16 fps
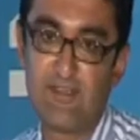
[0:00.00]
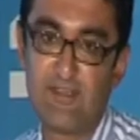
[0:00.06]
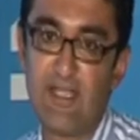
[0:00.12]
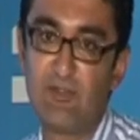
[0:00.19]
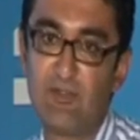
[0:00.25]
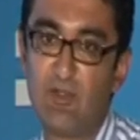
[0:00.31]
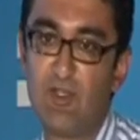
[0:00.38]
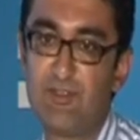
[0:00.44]
the
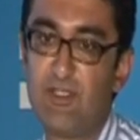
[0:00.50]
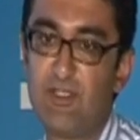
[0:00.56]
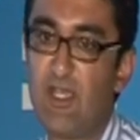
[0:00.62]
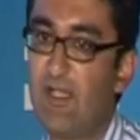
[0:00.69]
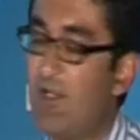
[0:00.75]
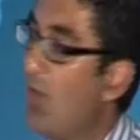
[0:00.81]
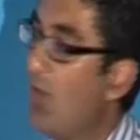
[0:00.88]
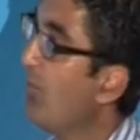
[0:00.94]
technology
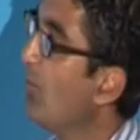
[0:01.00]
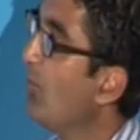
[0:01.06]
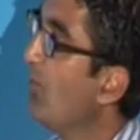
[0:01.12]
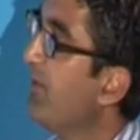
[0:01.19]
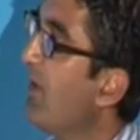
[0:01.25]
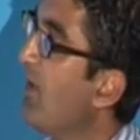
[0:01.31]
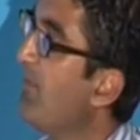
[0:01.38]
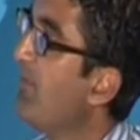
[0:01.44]
and own all
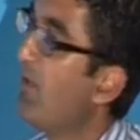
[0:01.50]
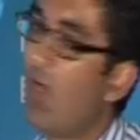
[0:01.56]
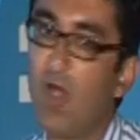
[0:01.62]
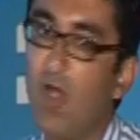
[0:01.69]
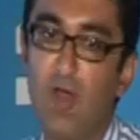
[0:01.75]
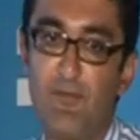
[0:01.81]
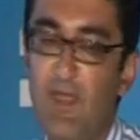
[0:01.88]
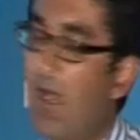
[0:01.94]
the
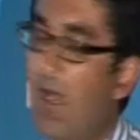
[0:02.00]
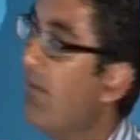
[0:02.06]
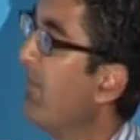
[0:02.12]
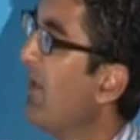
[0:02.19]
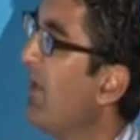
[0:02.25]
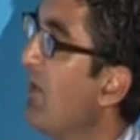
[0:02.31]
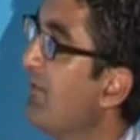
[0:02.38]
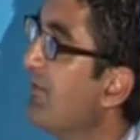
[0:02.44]
IPR that
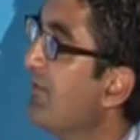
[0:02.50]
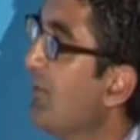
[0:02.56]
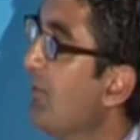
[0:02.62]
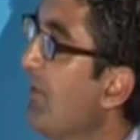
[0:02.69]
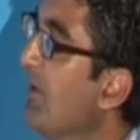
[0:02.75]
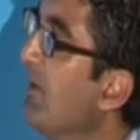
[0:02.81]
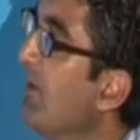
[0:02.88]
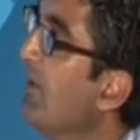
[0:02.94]
belongs
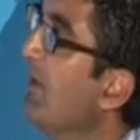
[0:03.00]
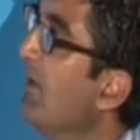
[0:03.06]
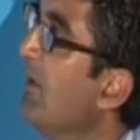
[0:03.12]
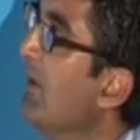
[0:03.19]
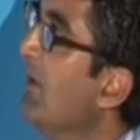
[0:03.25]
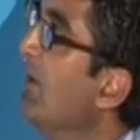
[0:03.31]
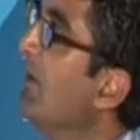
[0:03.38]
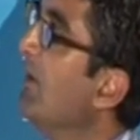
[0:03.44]
to.
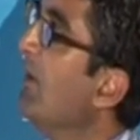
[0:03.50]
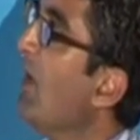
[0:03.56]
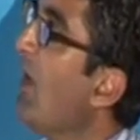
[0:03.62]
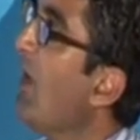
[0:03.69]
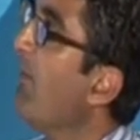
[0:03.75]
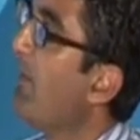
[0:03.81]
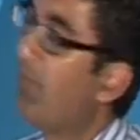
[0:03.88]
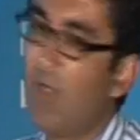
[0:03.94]

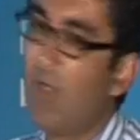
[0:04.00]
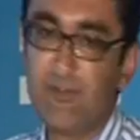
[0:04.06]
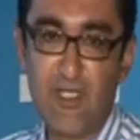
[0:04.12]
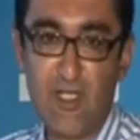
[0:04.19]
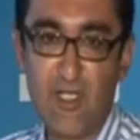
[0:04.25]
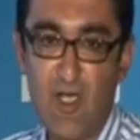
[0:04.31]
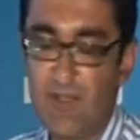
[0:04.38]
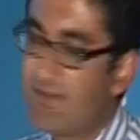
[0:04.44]
The
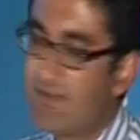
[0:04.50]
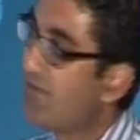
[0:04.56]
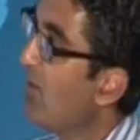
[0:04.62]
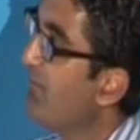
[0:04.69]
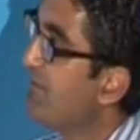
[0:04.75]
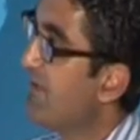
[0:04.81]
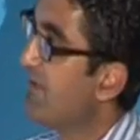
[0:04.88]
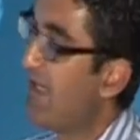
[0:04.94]
project costs
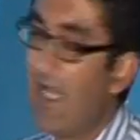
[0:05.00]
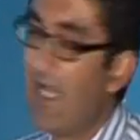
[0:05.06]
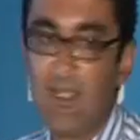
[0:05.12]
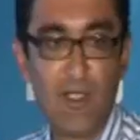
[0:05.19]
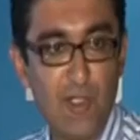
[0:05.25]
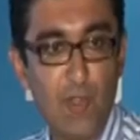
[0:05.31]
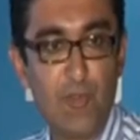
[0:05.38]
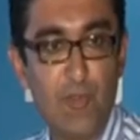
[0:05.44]
obviously can
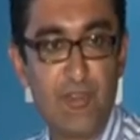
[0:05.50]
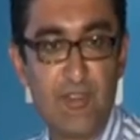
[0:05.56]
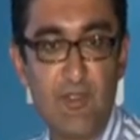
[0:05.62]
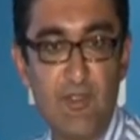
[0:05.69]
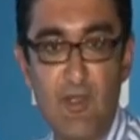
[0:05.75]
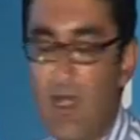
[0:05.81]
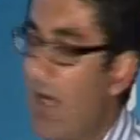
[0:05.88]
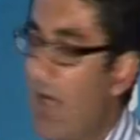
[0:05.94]
include
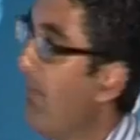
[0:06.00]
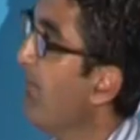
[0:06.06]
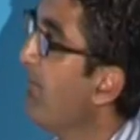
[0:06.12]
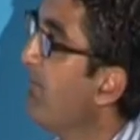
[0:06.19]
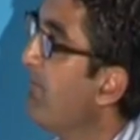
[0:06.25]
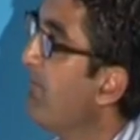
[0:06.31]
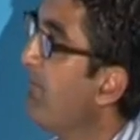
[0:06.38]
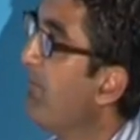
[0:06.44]

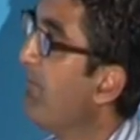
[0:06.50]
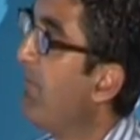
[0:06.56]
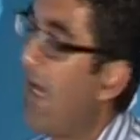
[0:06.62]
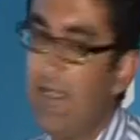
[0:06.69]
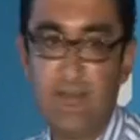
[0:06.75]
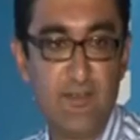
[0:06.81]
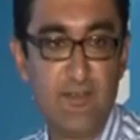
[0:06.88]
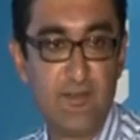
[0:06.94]

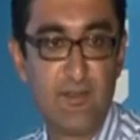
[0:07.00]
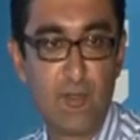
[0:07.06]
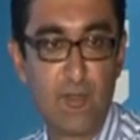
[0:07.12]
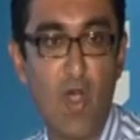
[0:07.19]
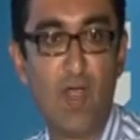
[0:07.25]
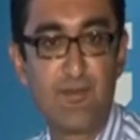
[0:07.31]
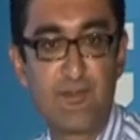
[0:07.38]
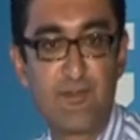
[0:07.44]
patent
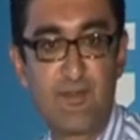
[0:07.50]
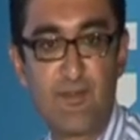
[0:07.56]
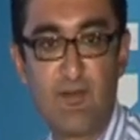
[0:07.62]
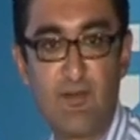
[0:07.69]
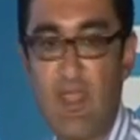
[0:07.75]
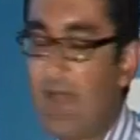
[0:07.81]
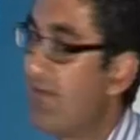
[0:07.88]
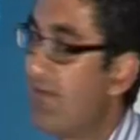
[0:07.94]
costs,
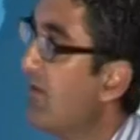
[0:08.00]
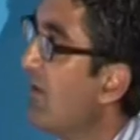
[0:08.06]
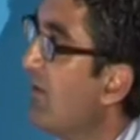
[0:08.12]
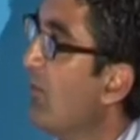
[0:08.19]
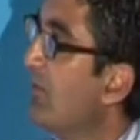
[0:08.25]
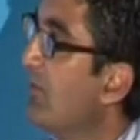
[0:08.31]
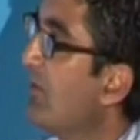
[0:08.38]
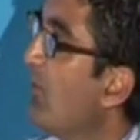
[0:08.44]

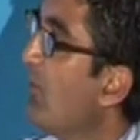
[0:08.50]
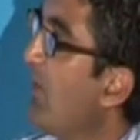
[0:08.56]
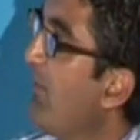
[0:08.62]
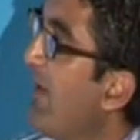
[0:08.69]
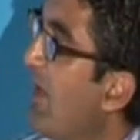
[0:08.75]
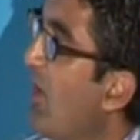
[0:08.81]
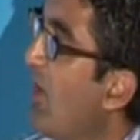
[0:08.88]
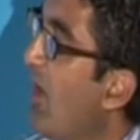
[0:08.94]
so we
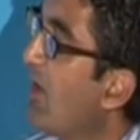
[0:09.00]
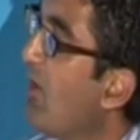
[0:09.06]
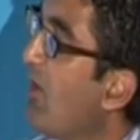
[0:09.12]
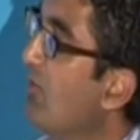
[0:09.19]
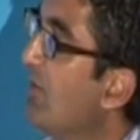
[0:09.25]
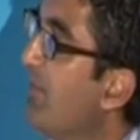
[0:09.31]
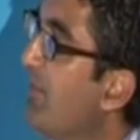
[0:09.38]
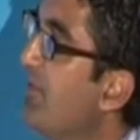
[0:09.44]
can make a
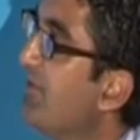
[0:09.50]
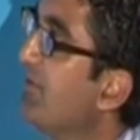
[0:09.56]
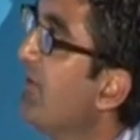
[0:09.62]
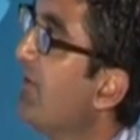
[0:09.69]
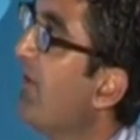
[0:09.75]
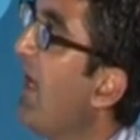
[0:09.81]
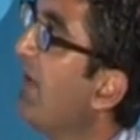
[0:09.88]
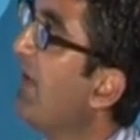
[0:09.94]
contribution
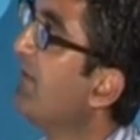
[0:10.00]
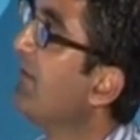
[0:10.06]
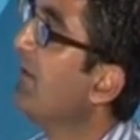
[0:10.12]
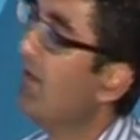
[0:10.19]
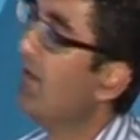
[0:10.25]
to that.